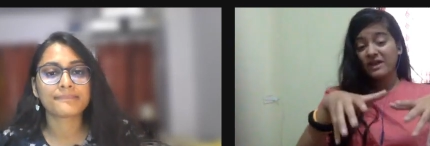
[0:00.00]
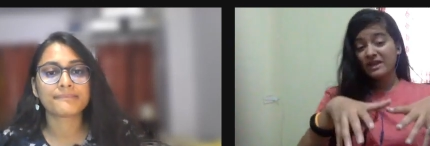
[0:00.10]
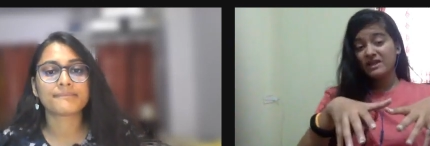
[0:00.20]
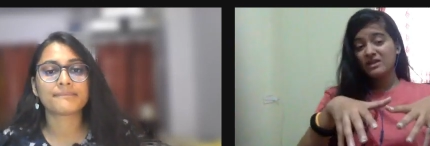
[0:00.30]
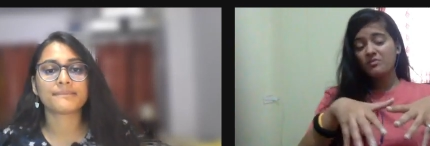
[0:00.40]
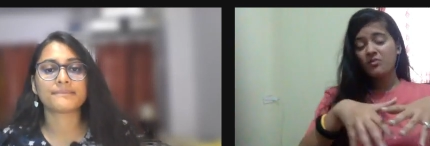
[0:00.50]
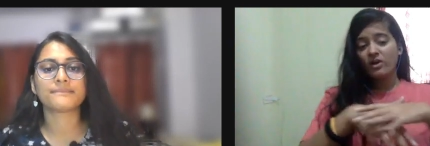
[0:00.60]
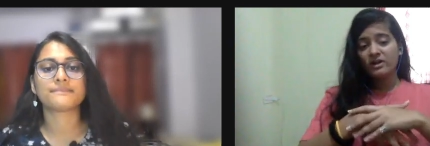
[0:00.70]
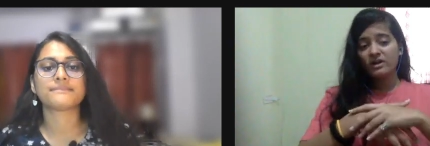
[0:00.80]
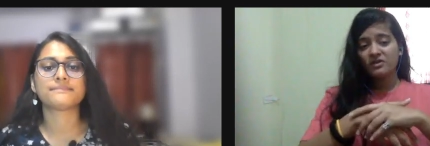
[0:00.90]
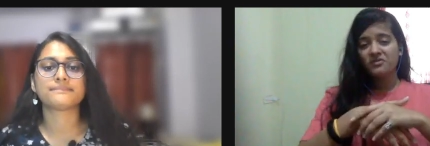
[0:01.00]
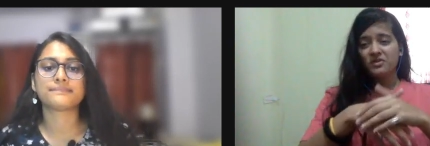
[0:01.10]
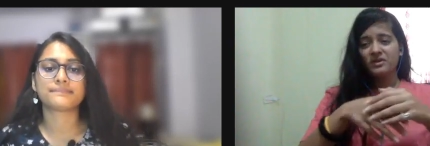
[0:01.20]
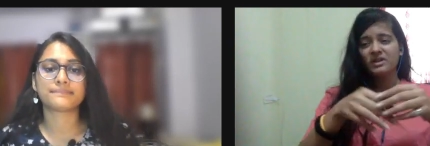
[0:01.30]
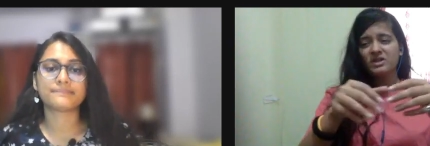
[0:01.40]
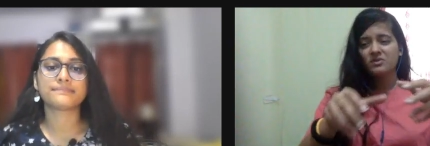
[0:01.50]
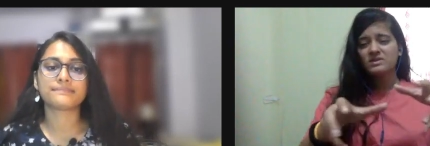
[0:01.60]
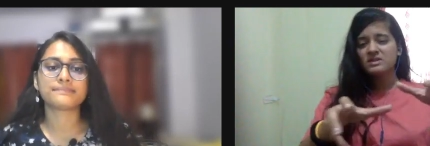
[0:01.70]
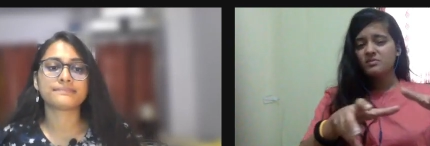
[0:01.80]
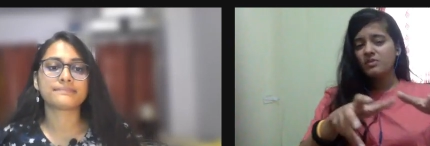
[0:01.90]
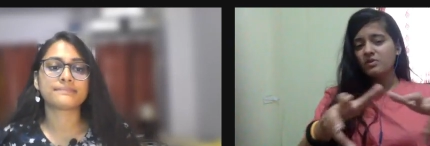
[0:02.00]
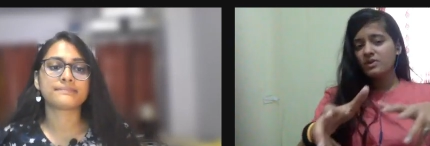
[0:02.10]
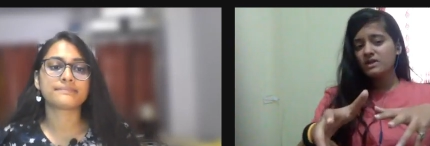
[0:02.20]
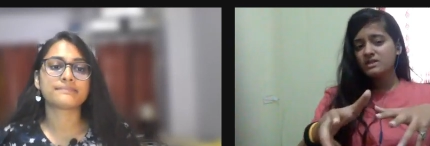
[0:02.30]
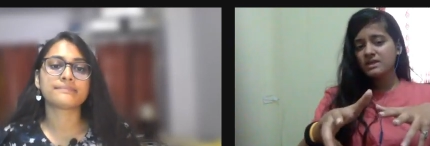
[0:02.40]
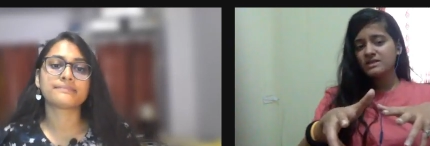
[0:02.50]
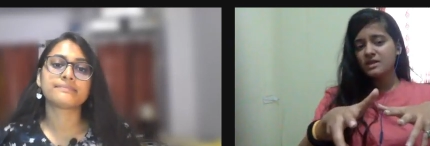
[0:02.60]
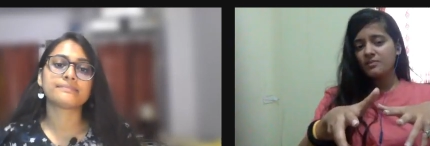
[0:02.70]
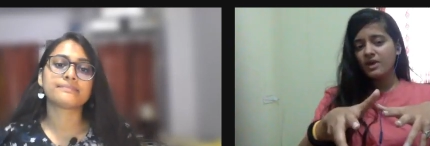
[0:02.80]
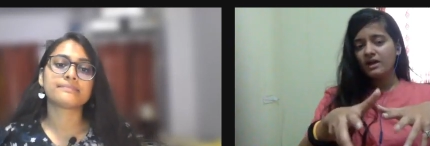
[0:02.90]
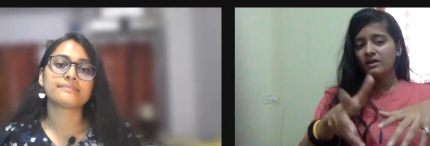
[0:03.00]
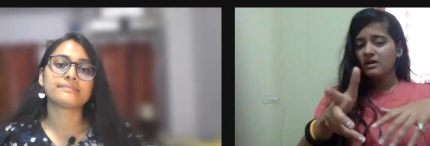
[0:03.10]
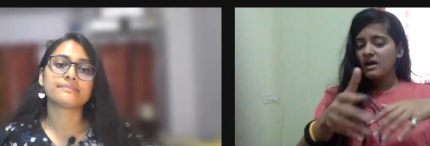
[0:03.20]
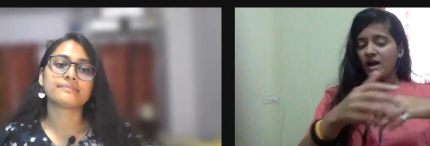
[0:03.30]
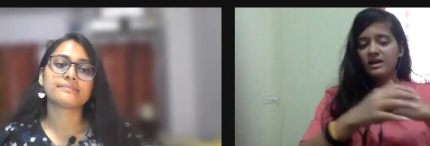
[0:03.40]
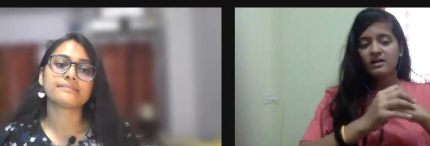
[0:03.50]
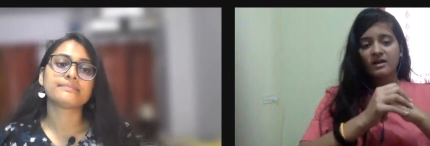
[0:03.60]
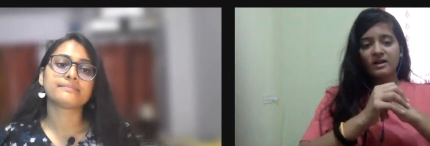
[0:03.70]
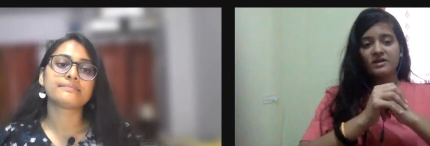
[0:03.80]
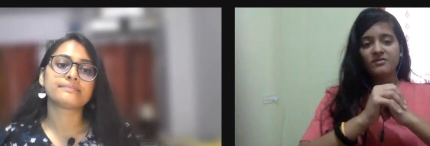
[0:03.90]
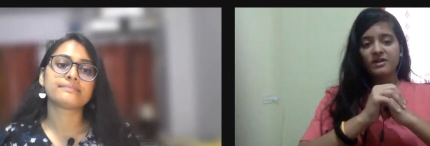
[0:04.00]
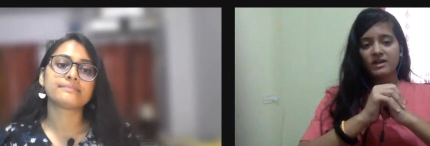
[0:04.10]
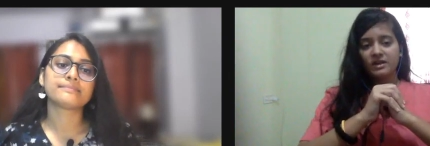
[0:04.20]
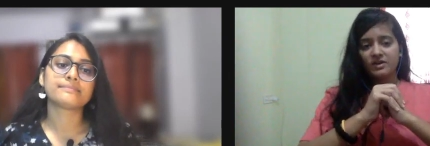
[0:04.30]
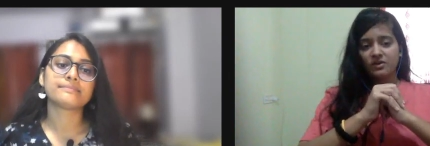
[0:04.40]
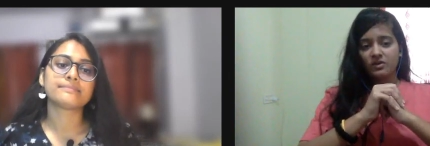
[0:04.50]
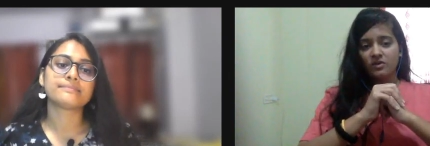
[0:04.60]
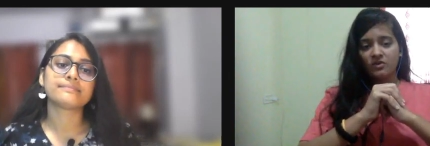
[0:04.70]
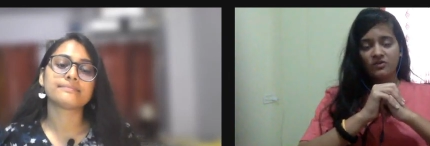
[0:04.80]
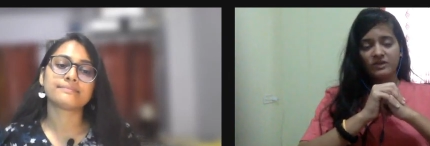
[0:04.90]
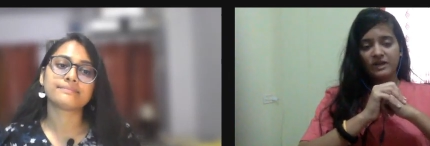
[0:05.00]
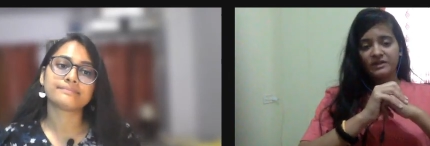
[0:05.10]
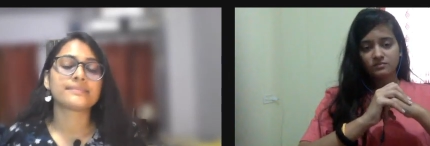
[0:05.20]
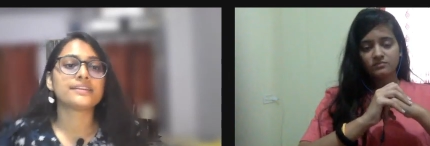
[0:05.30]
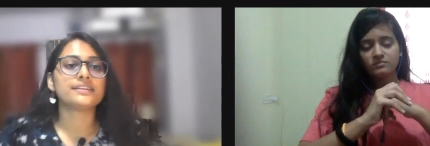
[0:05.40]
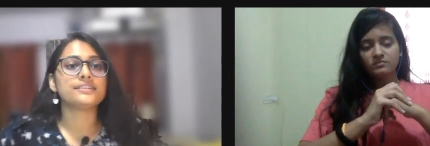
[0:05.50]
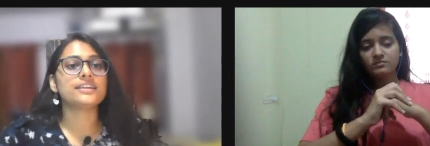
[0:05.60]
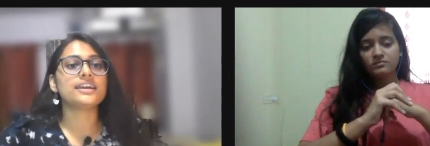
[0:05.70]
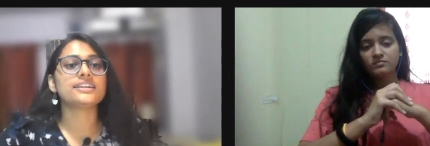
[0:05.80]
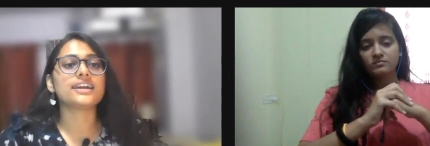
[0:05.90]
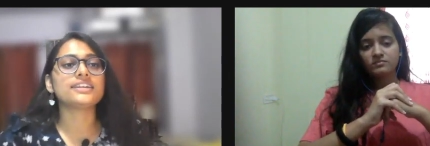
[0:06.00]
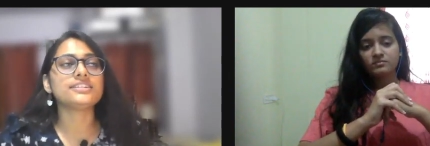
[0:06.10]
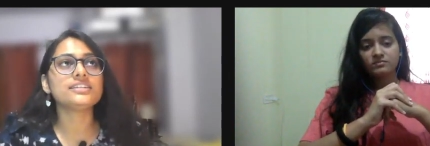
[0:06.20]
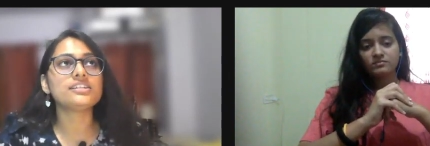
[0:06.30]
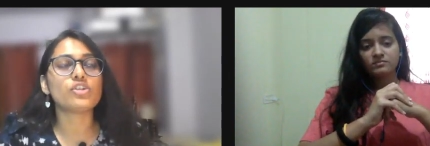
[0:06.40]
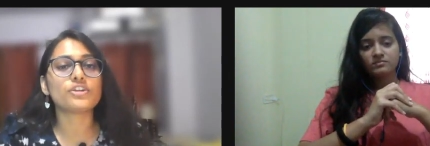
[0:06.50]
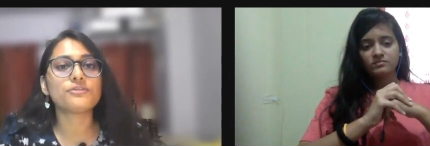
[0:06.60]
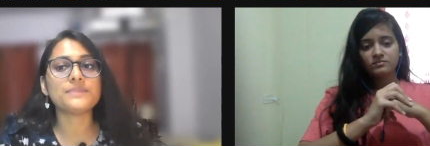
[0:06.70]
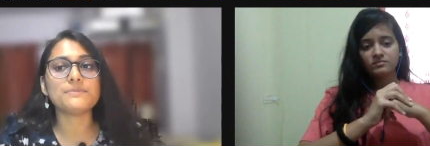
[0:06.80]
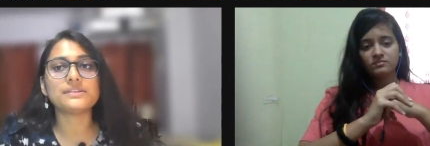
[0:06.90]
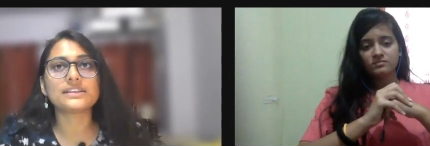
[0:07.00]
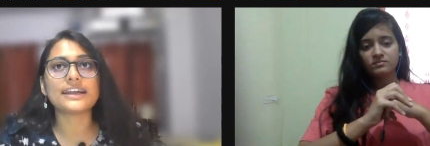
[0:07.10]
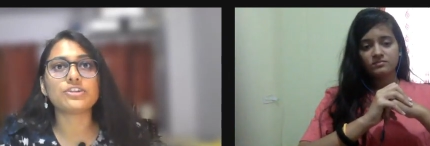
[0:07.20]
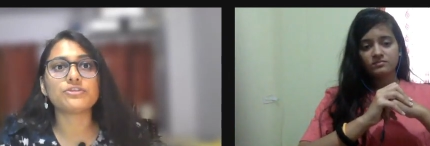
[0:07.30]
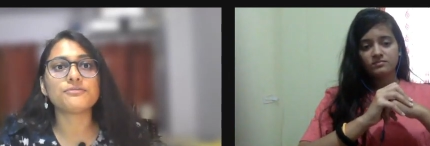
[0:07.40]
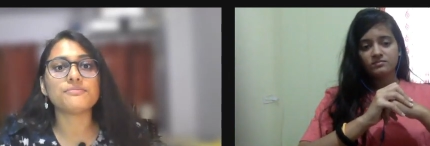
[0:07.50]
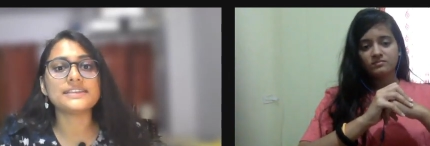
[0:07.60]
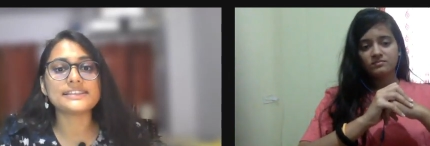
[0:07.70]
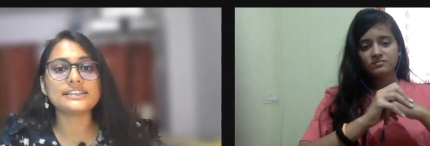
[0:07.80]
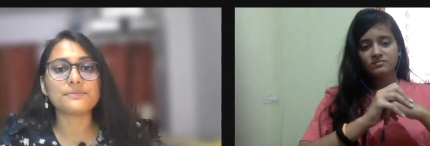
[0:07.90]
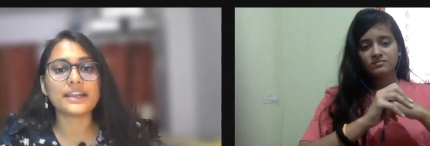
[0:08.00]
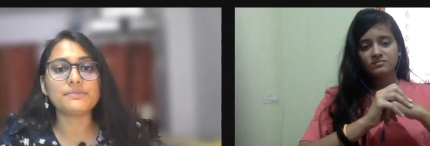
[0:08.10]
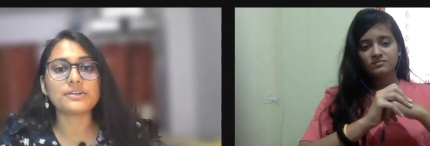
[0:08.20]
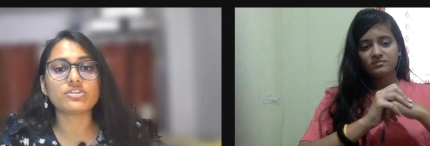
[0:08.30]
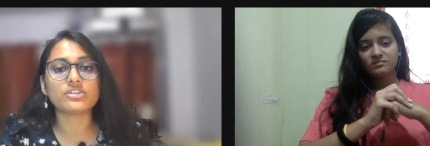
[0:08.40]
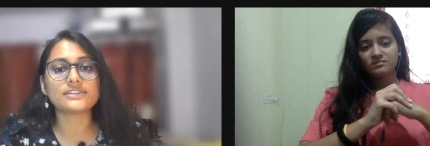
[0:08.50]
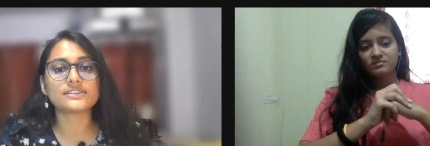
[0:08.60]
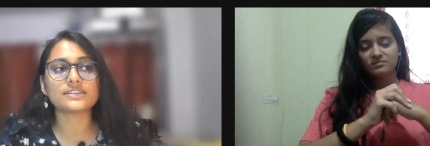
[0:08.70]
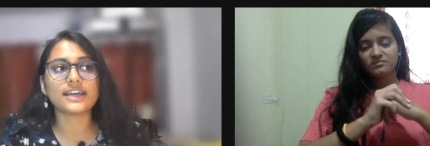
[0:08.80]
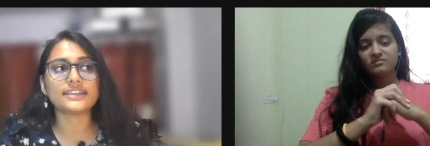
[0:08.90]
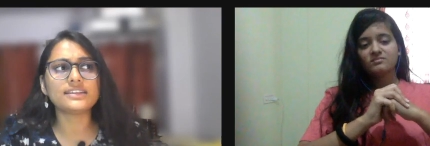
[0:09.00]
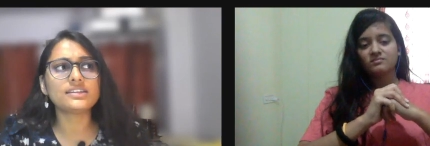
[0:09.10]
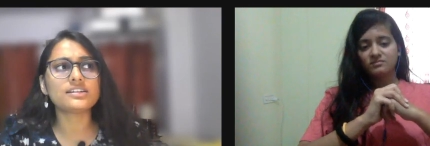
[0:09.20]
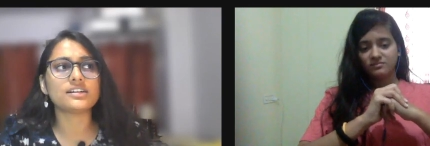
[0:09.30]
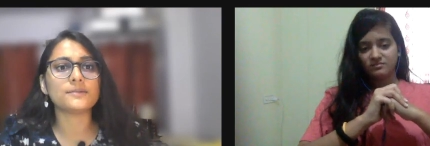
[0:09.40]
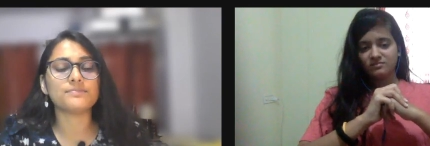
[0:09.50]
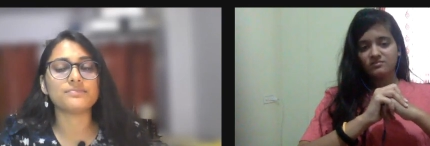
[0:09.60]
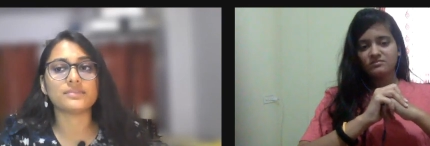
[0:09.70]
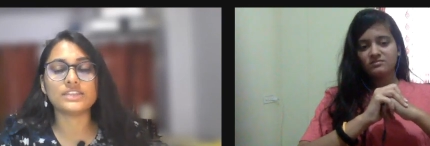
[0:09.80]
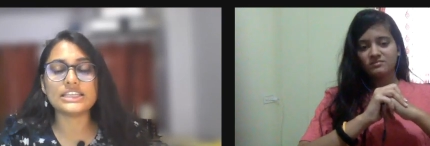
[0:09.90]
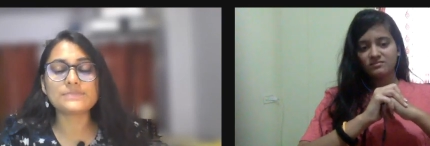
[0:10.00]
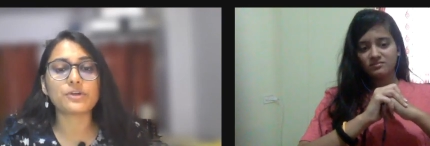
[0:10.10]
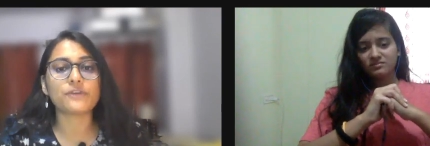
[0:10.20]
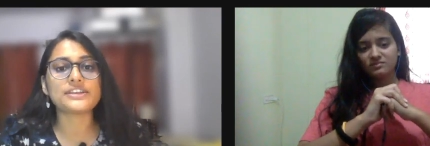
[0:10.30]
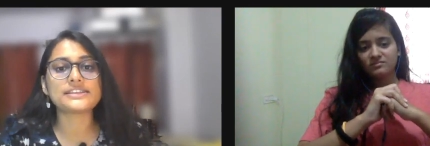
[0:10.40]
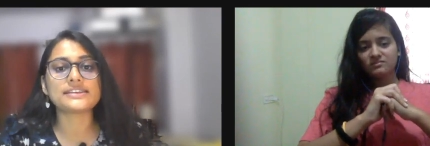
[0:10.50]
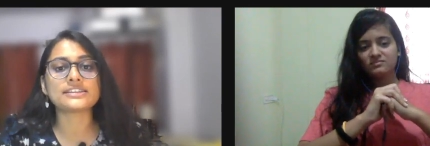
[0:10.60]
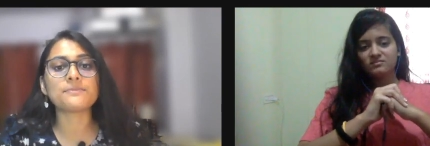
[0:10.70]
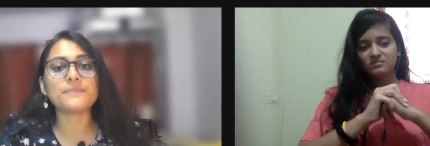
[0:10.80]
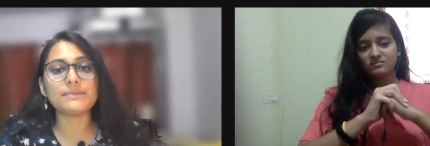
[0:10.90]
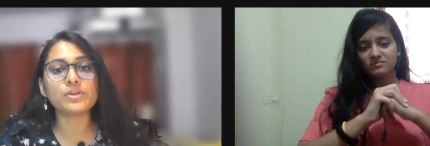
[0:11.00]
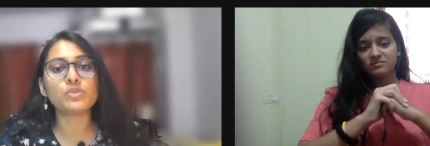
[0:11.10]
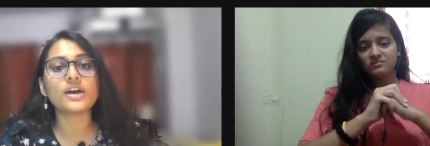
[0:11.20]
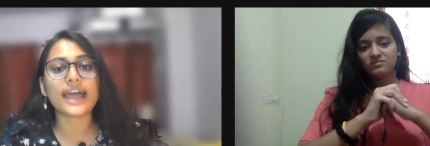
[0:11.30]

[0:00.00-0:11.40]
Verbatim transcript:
Speaker 1: very important if you can use simple words except that i'll i'll definitely you know go for that
Speaker 2: right i think a lot of people kind of misinterpret because i think uh, these professors the people who are